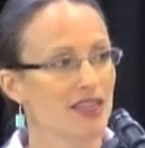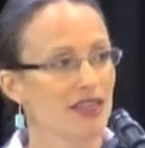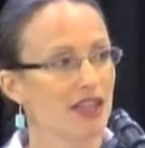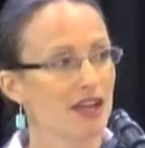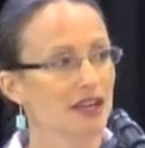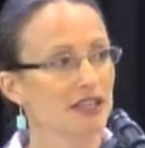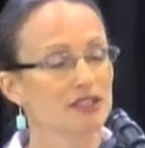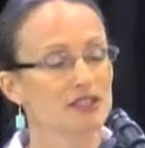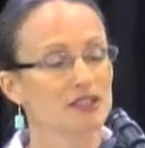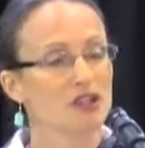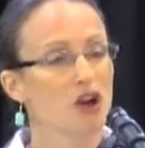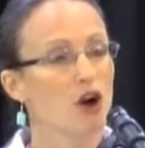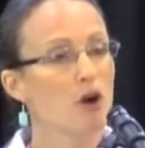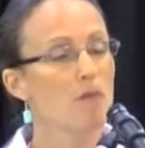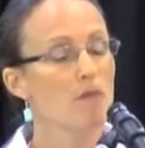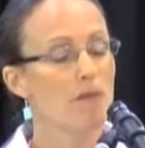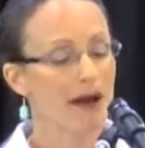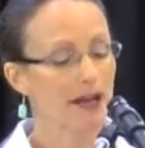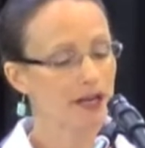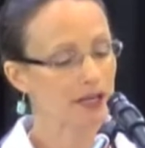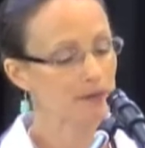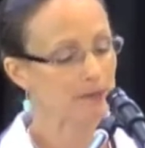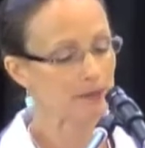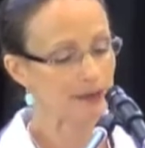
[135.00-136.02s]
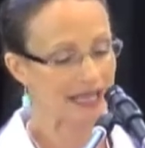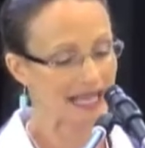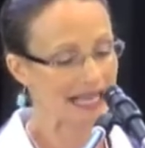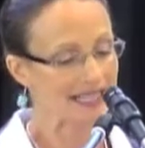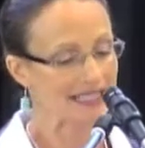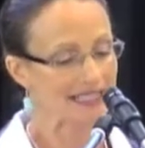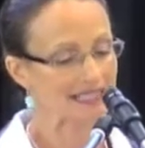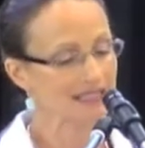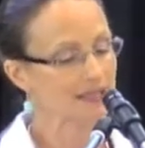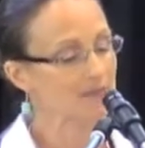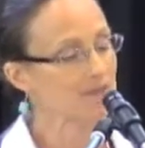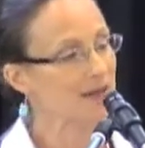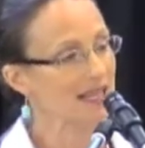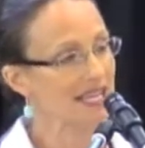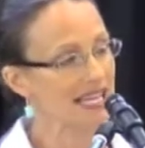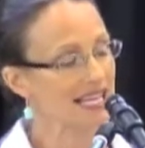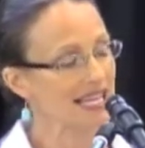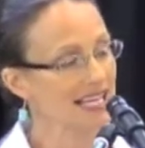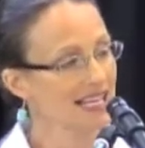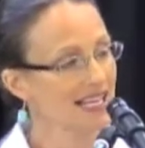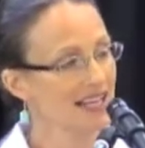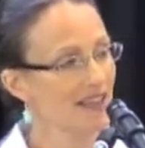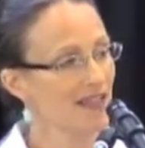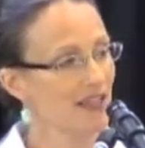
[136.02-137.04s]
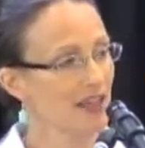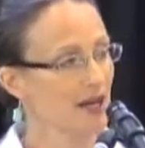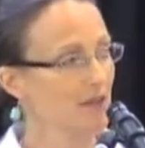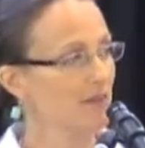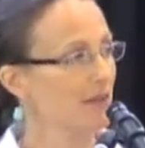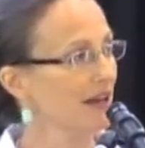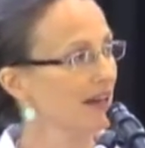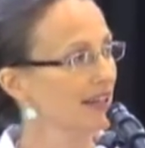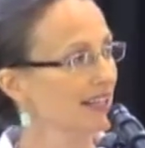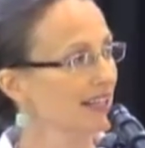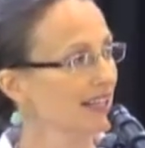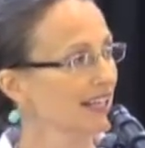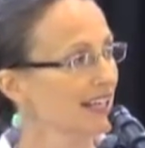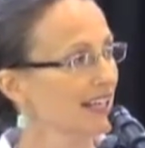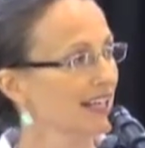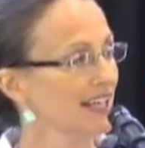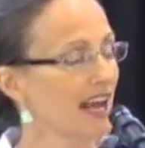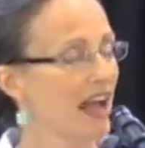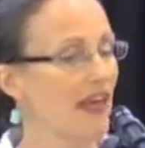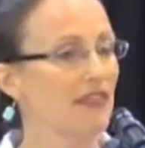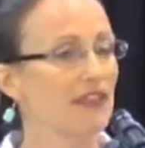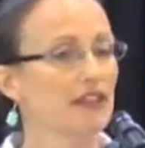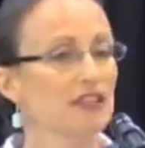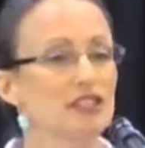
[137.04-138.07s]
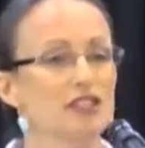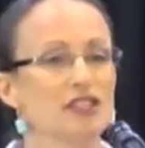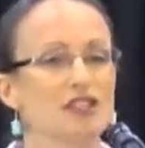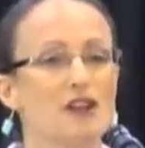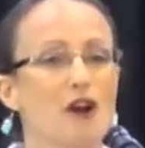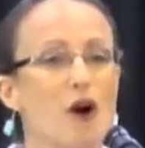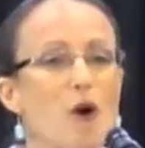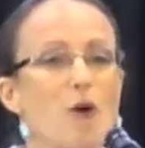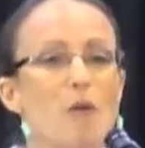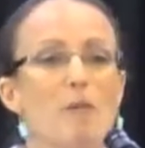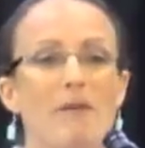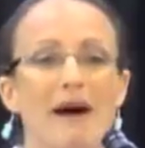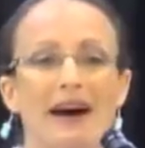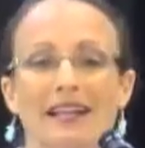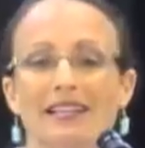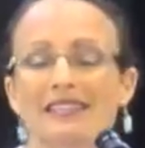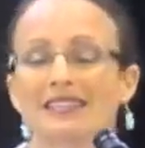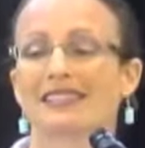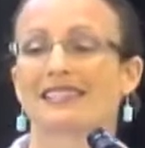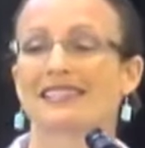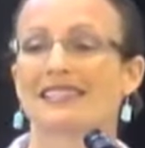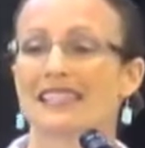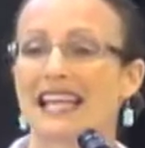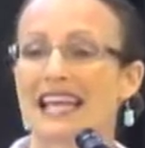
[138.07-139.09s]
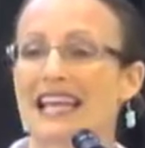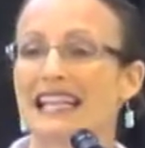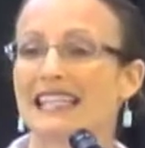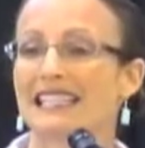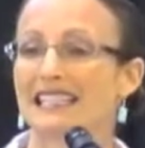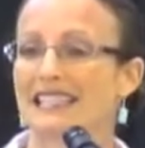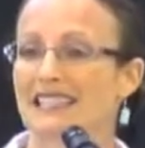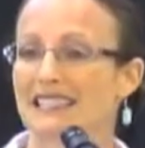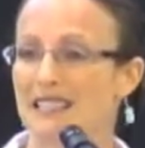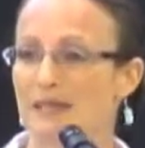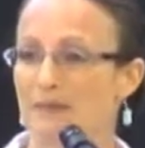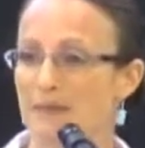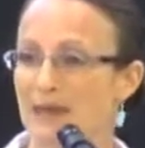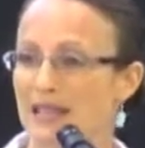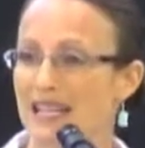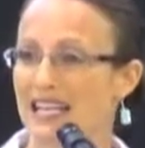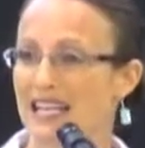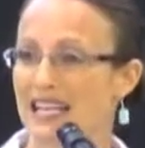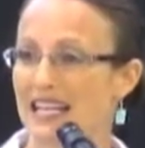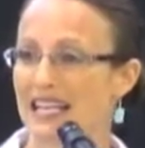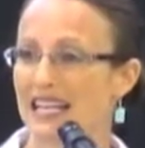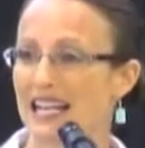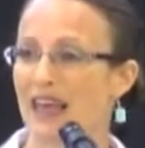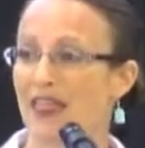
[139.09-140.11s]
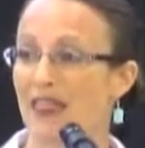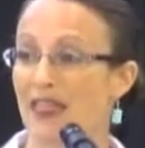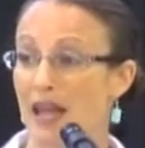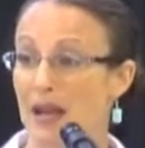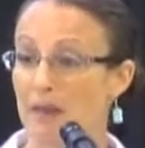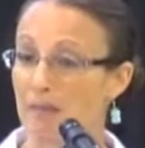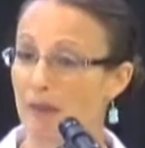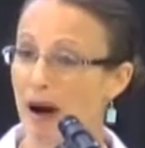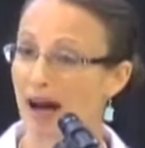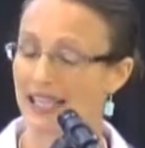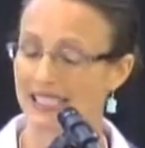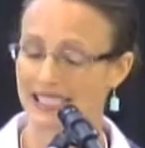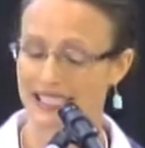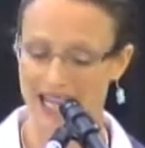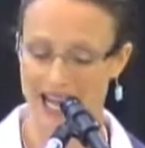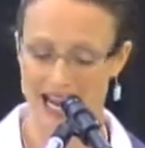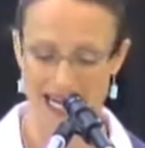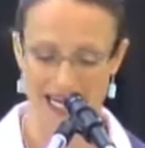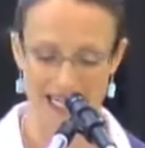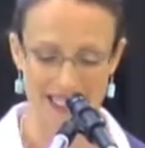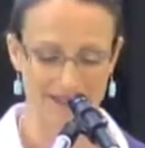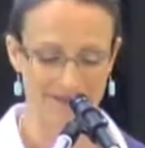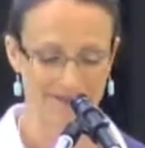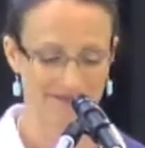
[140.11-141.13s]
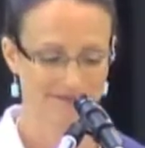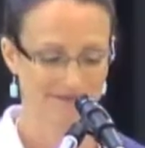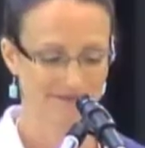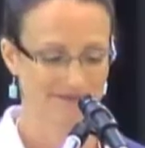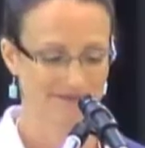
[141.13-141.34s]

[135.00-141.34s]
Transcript: There's no better place to be than America, and there's no better state to be in than Montana.